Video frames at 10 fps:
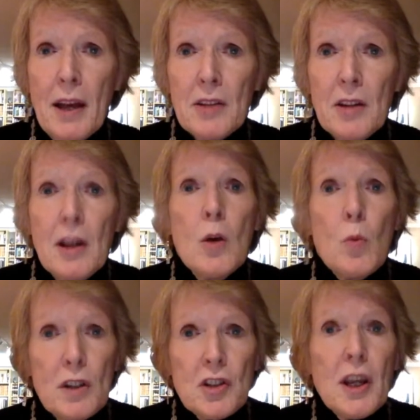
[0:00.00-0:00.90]
Act,
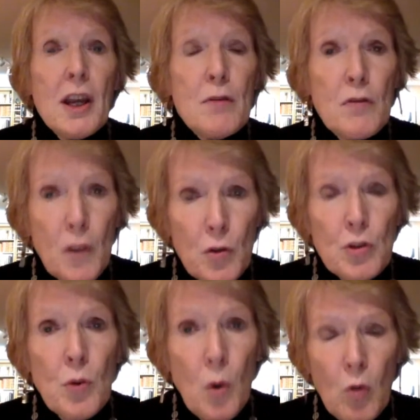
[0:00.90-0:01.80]
which gave the
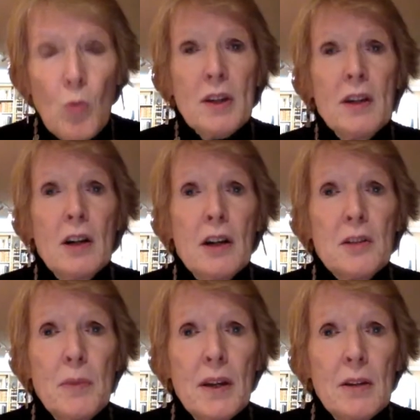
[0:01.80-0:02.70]
vote to all working
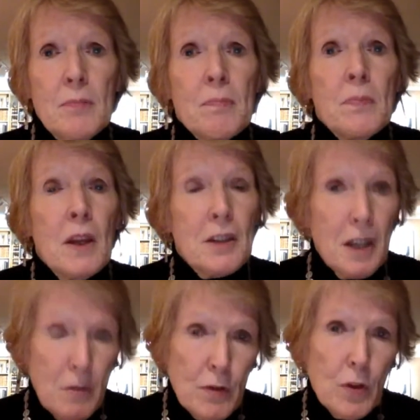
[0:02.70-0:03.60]
class men and
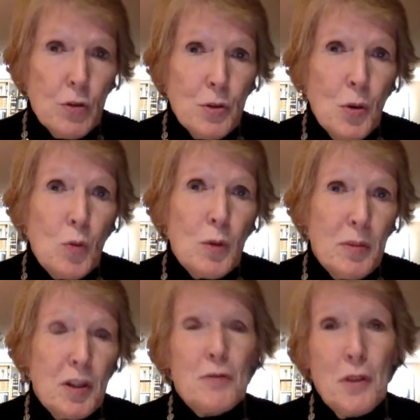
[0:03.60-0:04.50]
gave the vote to all
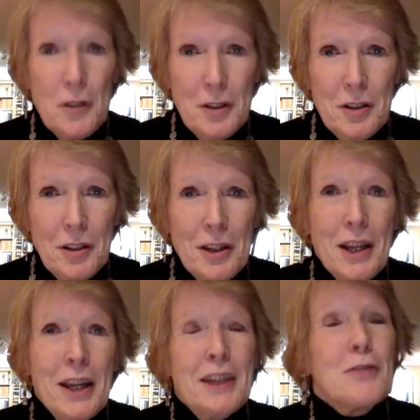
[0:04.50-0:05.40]
women over 30.
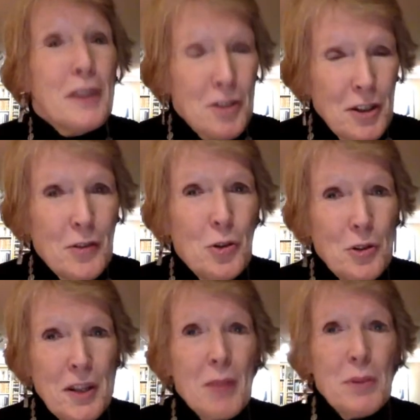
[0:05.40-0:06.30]
And eventually, of
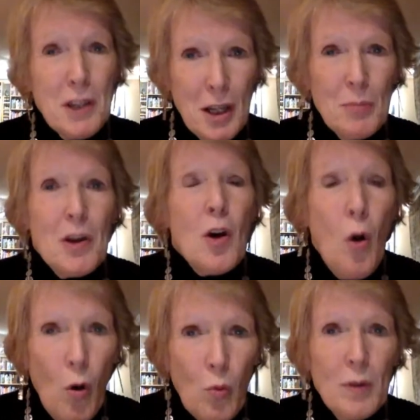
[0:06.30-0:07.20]
course, that became
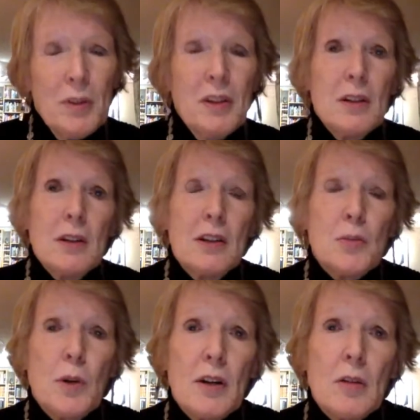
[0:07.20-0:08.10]
all women
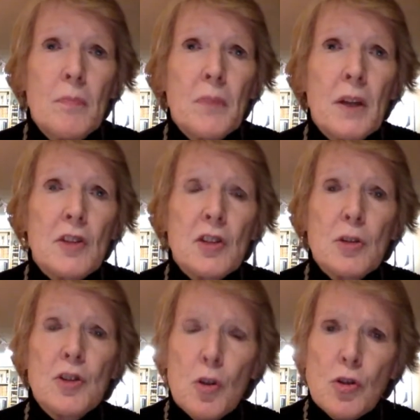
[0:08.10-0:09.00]
as well. And
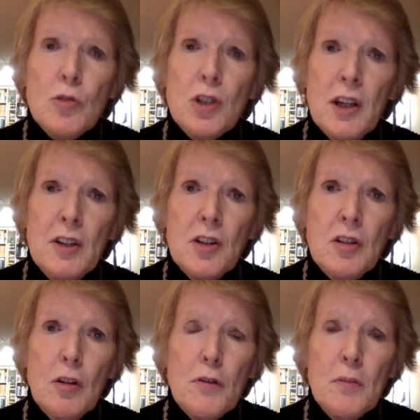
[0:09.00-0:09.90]
so social change
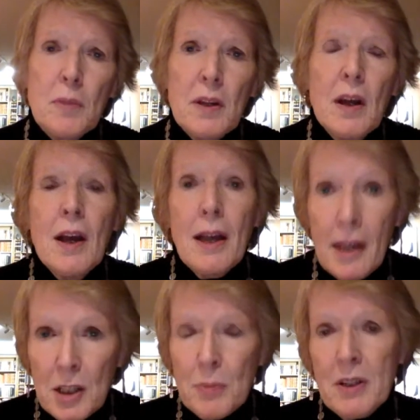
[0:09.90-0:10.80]
can often be
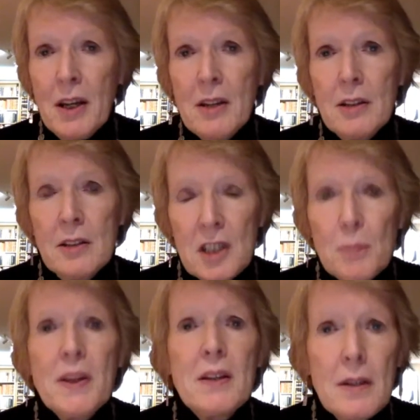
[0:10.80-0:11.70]
expedited and
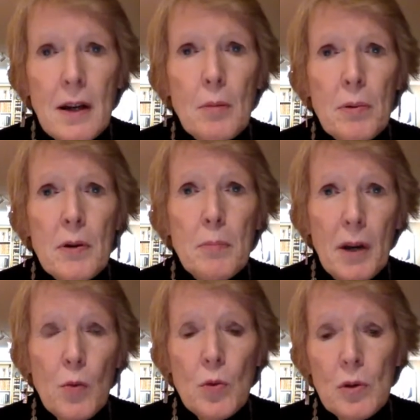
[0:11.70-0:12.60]
speeded up
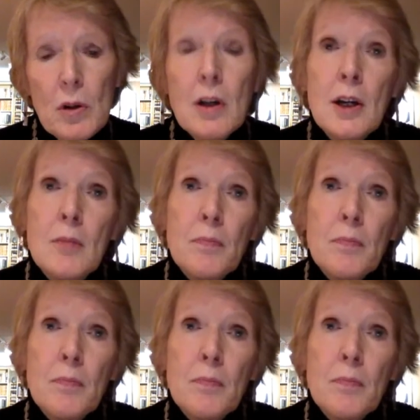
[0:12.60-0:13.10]
by war.